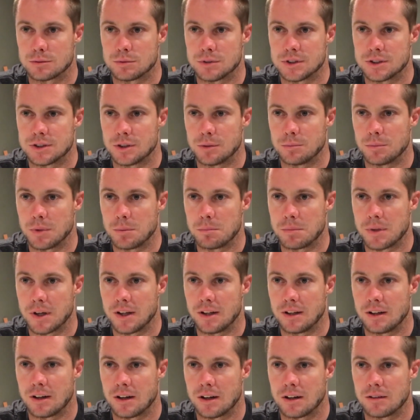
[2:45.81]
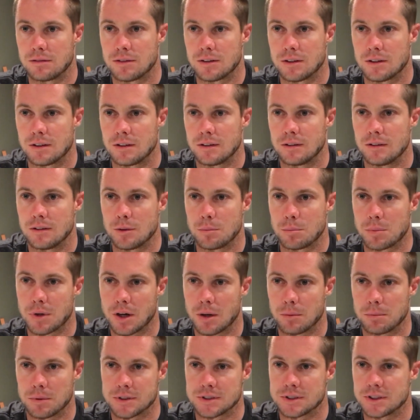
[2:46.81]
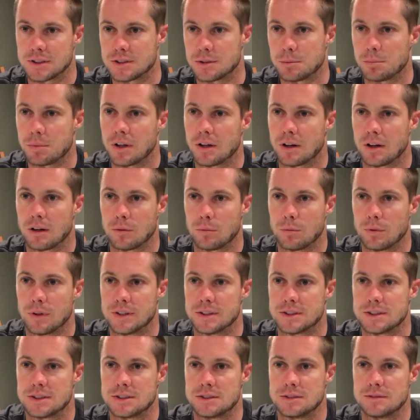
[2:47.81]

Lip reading: we should be paid off on the properties, just depending on which